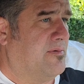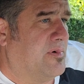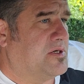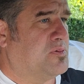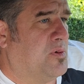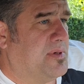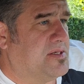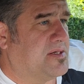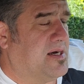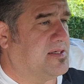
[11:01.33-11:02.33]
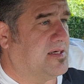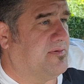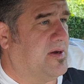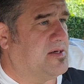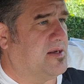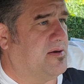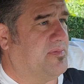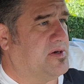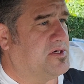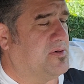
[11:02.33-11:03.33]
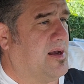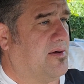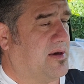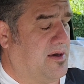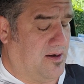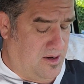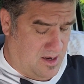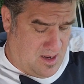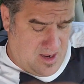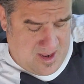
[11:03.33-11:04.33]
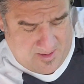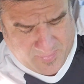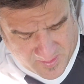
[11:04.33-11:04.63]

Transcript: of which we'll be discussing in eventuality here. I'm going to put